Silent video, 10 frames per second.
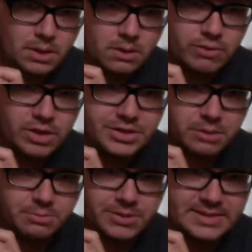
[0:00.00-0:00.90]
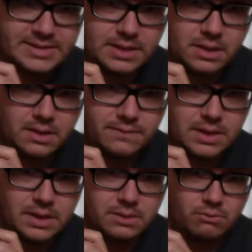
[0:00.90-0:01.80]
Original pressing of
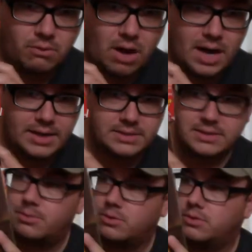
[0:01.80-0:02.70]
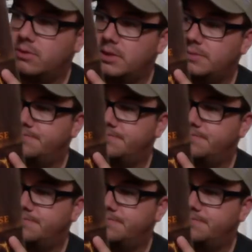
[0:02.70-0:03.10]
Rise, Sepultura.